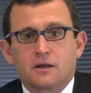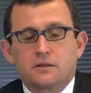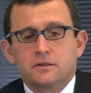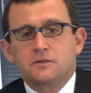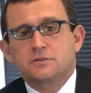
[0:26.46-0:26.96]

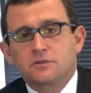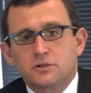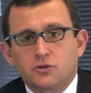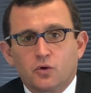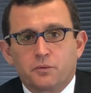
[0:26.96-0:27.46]

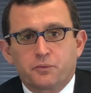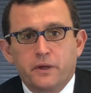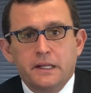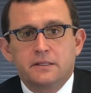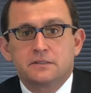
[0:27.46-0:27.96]
ClearStar
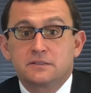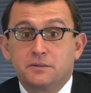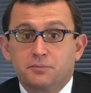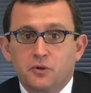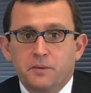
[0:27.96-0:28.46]
Incorporated is
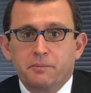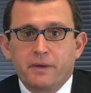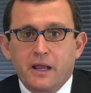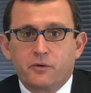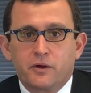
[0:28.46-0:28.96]
an
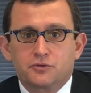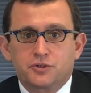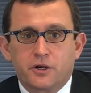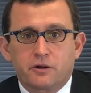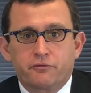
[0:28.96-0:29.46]
employment background
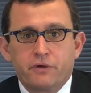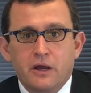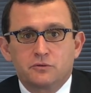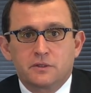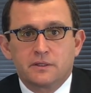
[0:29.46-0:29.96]
checker
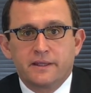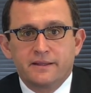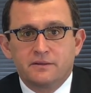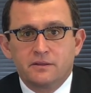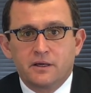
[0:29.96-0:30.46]
founded in
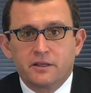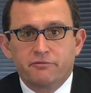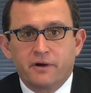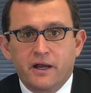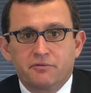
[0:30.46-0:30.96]

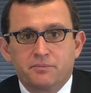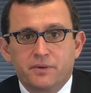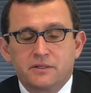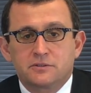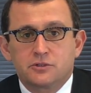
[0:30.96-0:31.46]
1995 and
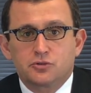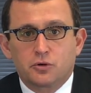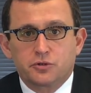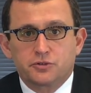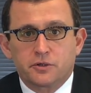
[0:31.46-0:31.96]
based in
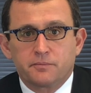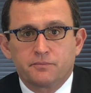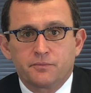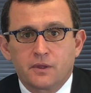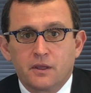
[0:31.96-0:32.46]
Georgia.
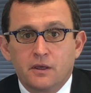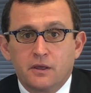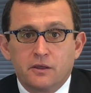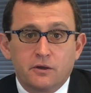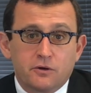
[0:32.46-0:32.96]

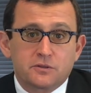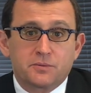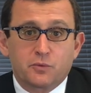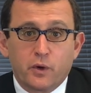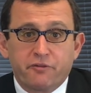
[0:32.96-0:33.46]
Here are
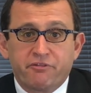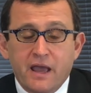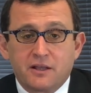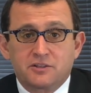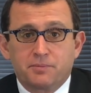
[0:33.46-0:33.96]
some quick
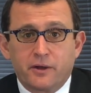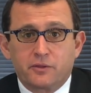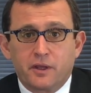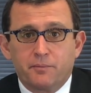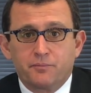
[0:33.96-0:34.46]
facts
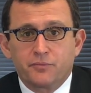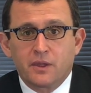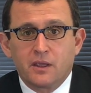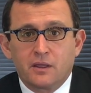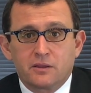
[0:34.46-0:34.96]
about them.
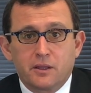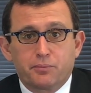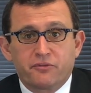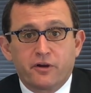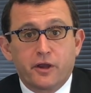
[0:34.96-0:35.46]
They
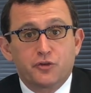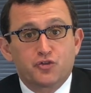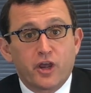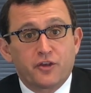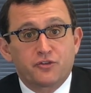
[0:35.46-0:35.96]
provide
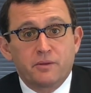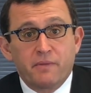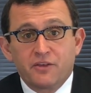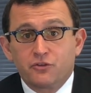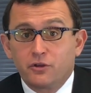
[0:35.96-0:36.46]
checks
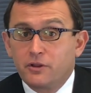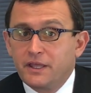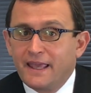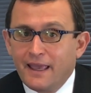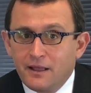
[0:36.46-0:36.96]

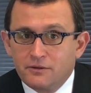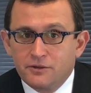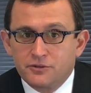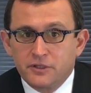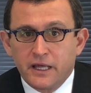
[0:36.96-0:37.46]
domestically and
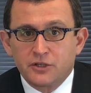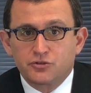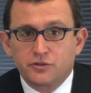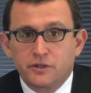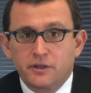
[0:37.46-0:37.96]

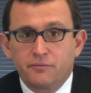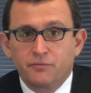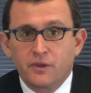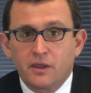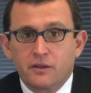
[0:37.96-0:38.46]
internationally.
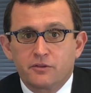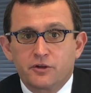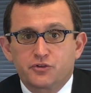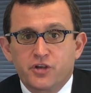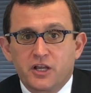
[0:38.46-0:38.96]

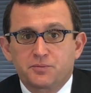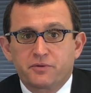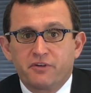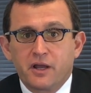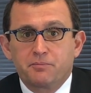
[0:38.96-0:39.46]
Their checks
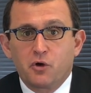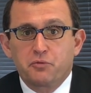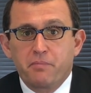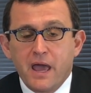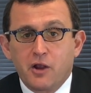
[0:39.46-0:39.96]
provide
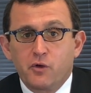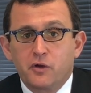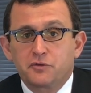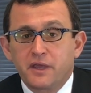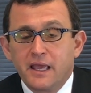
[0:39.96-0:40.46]
both
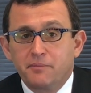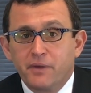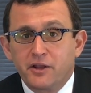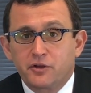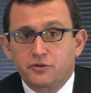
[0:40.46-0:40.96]
background and
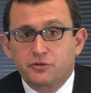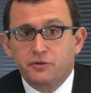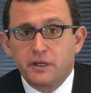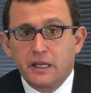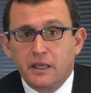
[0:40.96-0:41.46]
medical
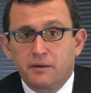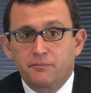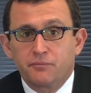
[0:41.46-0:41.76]
screening.